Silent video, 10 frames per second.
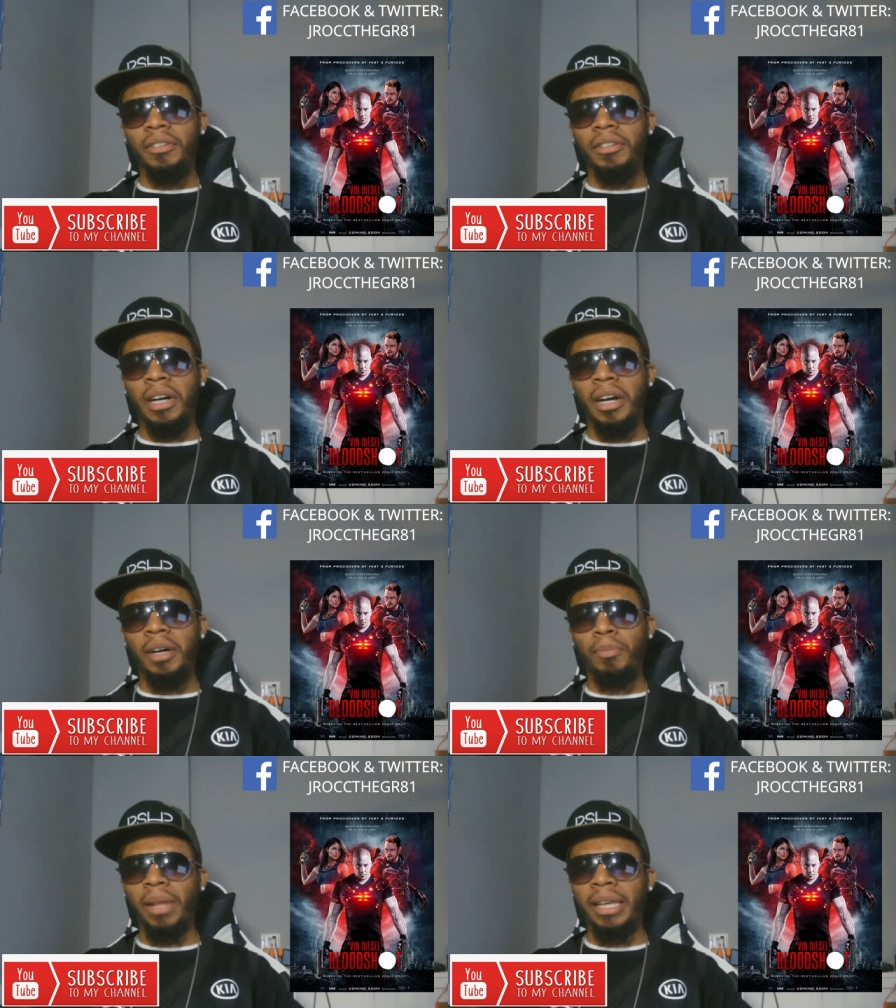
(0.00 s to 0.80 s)

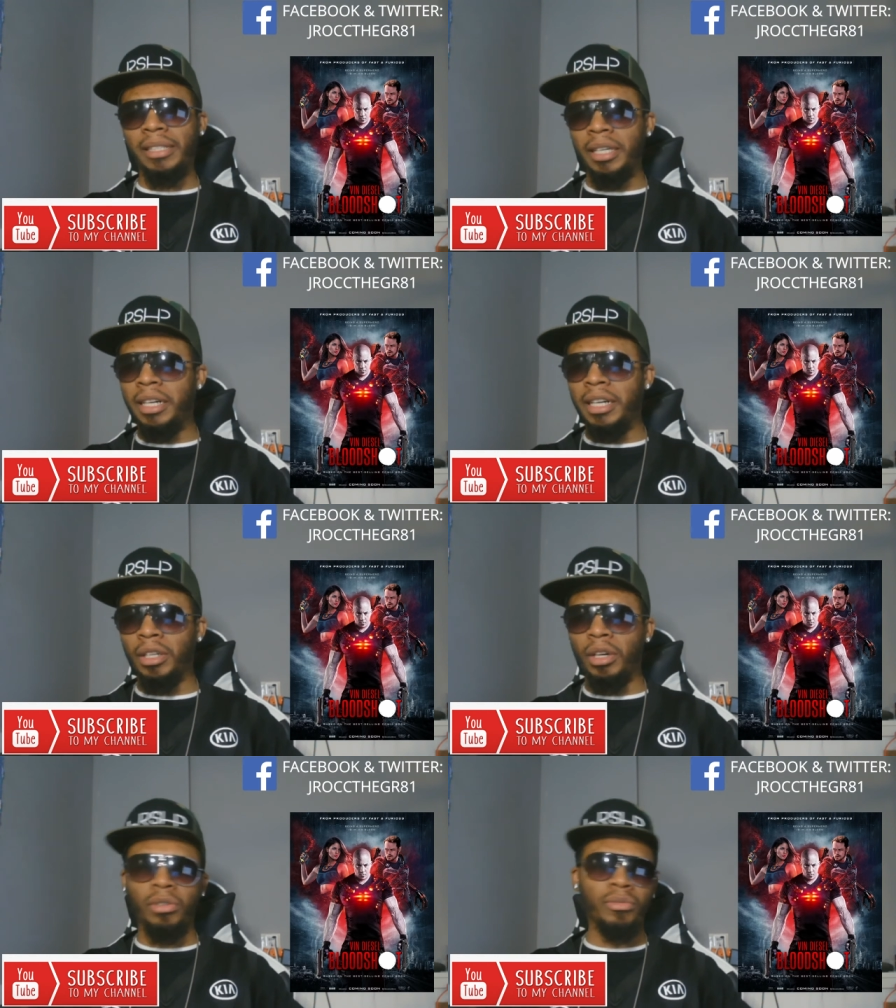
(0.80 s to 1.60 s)
uh, play,
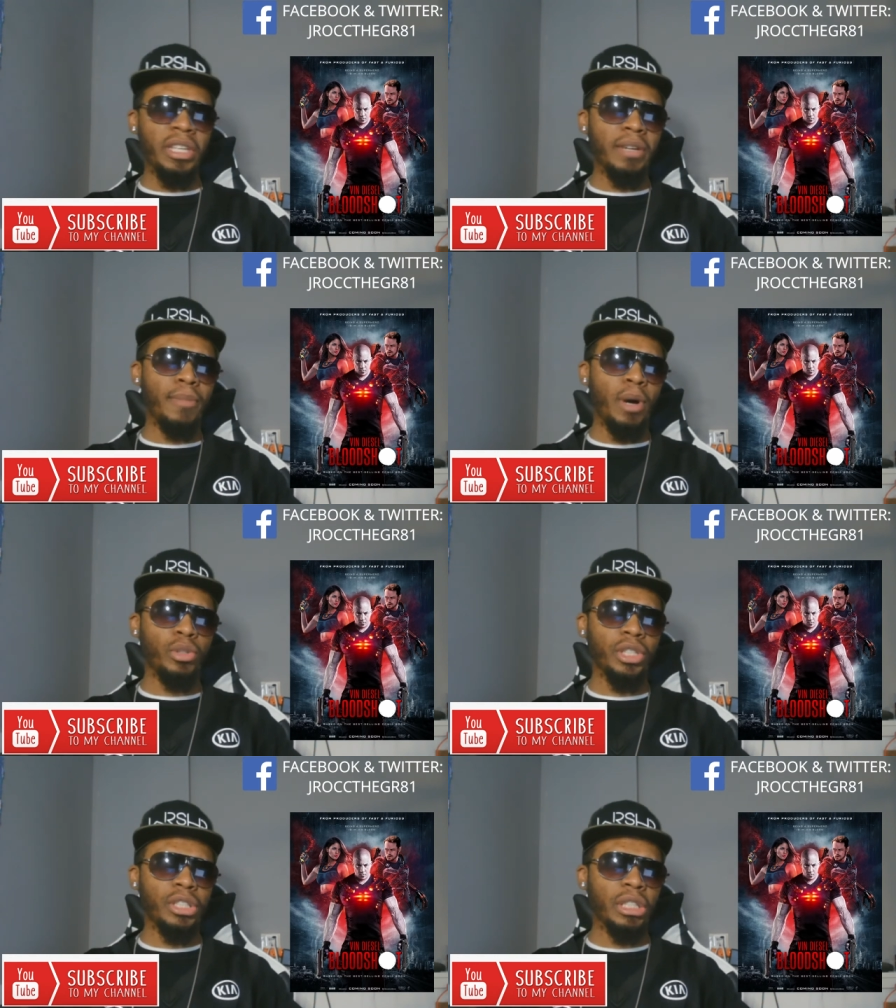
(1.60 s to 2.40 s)
tugged on the
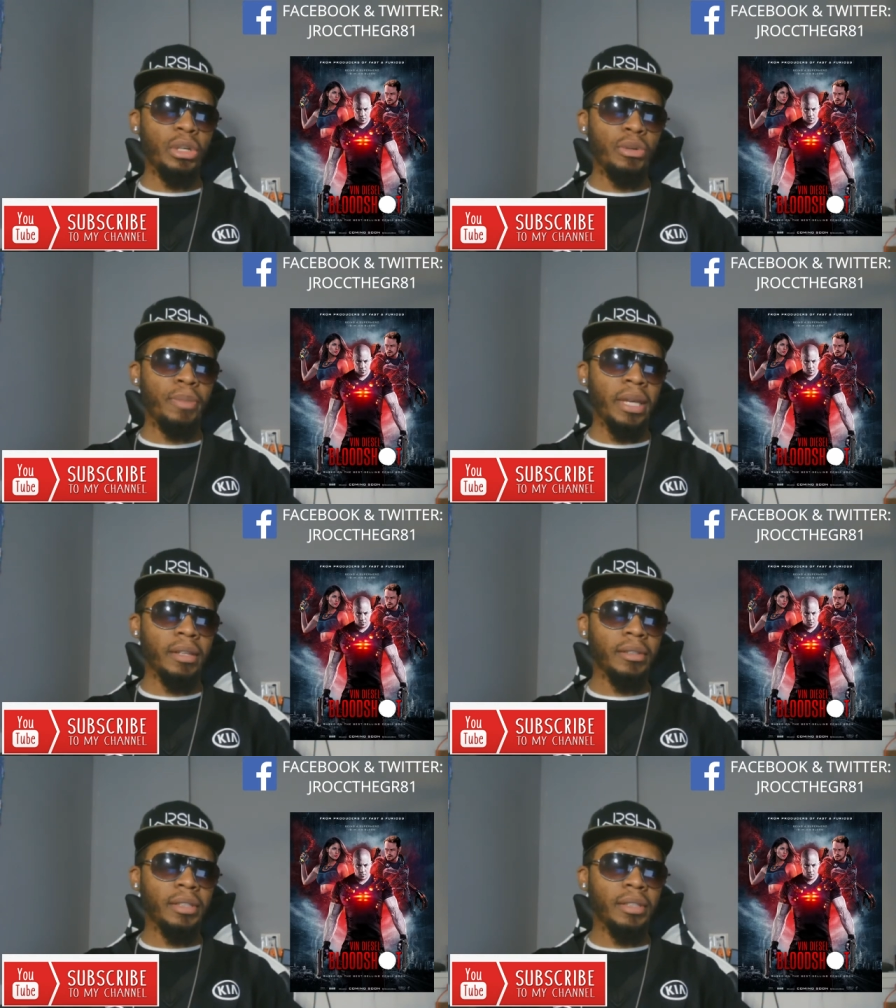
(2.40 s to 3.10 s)
emotions a little bit.